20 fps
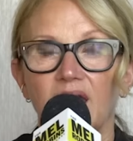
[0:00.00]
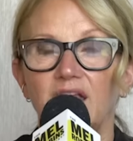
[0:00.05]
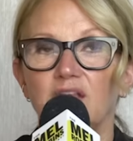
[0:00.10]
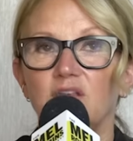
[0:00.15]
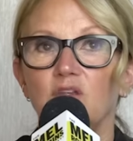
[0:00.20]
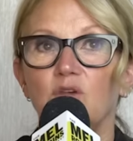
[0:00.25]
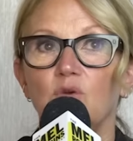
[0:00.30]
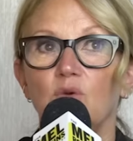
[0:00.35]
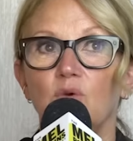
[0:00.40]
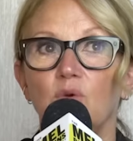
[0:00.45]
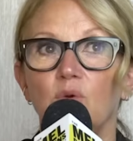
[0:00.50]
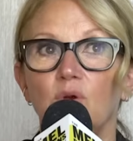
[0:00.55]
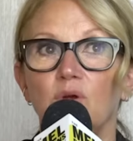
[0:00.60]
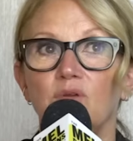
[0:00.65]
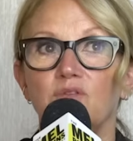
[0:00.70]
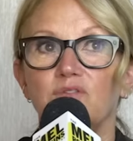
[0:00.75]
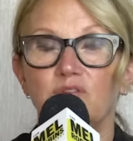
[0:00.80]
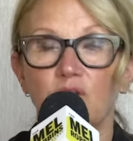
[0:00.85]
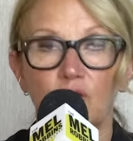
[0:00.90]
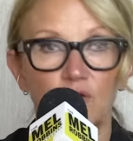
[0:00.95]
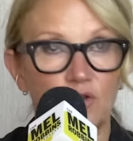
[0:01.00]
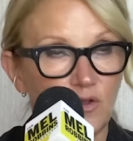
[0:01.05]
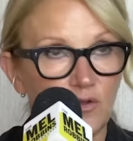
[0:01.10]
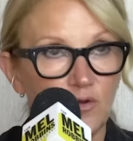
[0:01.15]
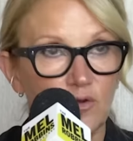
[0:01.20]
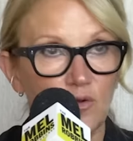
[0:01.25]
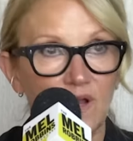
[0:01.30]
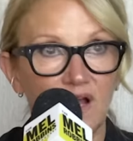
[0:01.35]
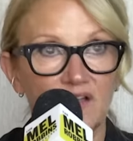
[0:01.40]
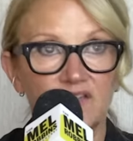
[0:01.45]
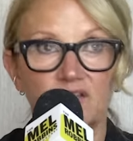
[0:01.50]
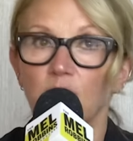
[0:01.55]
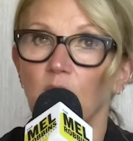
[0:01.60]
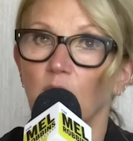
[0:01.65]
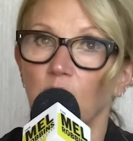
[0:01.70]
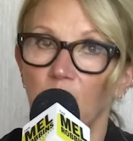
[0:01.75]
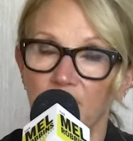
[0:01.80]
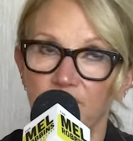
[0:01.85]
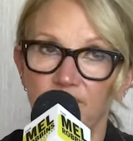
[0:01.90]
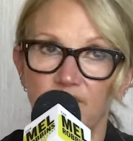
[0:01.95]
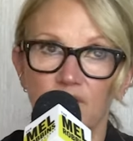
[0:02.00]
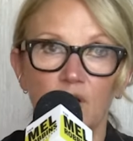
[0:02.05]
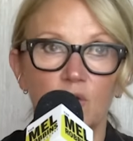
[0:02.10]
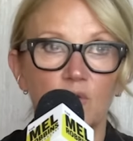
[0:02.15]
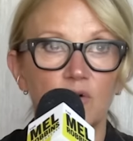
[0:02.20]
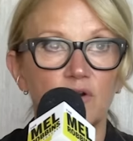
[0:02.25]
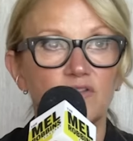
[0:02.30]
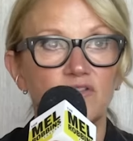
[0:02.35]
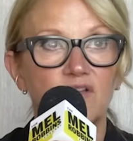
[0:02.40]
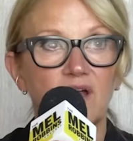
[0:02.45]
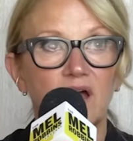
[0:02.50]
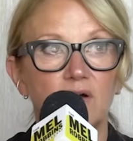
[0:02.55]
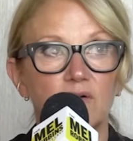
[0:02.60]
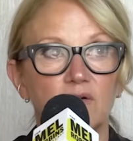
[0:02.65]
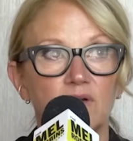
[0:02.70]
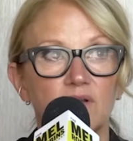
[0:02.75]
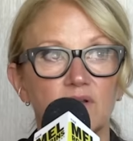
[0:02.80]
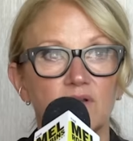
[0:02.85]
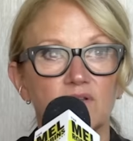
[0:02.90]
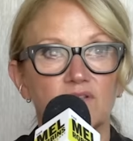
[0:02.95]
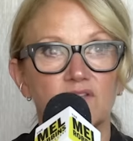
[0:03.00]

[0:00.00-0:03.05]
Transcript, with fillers: and you start utilizing, well, what if it all works out,